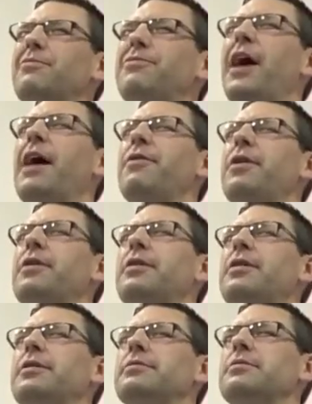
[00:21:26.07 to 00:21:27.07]

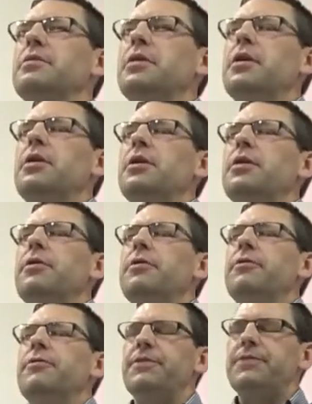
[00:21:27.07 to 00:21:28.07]

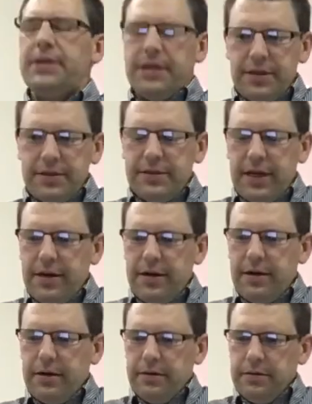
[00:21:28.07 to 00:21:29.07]
550 years
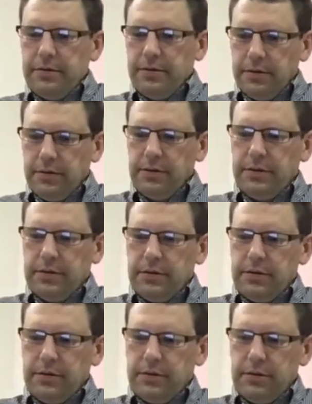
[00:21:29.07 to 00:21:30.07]
later,
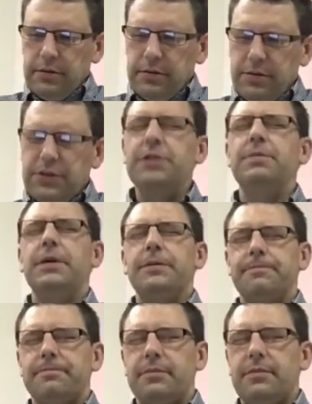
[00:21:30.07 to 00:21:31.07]
excuse me,
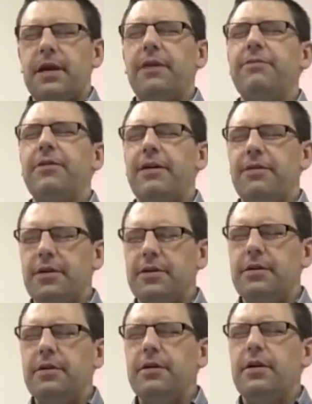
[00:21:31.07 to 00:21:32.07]
not
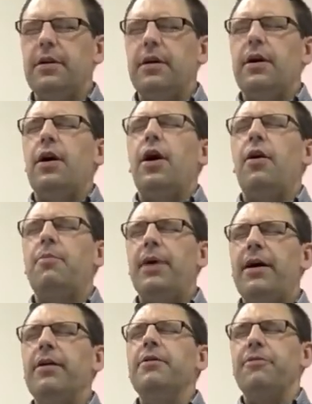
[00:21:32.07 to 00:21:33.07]
500,
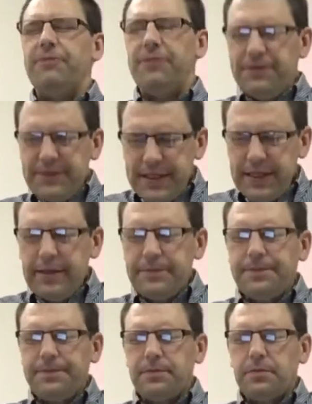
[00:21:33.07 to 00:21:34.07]
about 50,
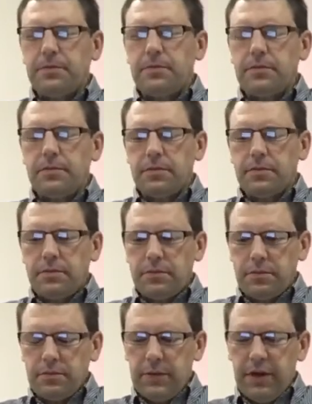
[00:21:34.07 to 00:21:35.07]

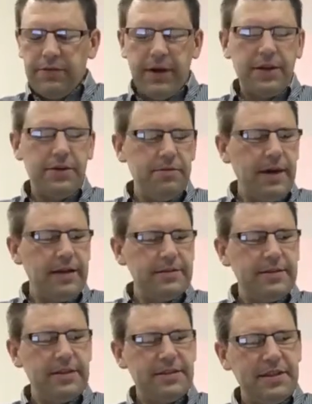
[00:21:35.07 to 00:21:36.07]
if I can do math,
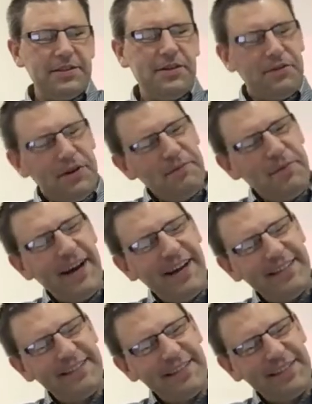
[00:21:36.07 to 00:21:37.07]
663
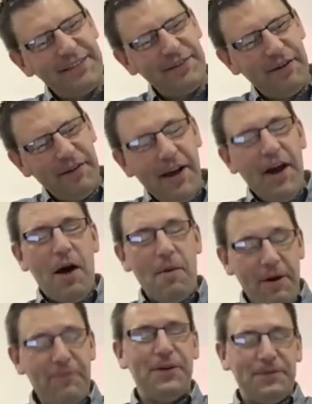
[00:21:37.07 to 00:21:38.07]
minus 612,
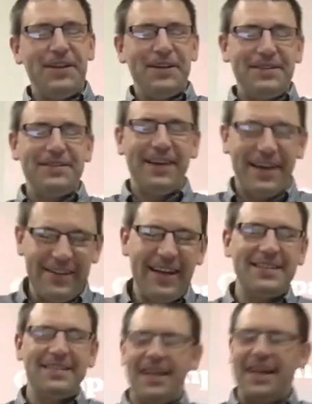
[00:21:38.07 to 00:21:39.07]
about 50 years later,
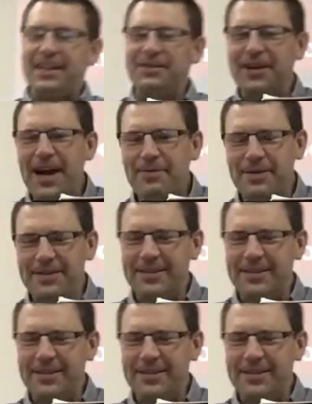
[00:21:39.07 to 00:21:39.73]
that's exactly what happened.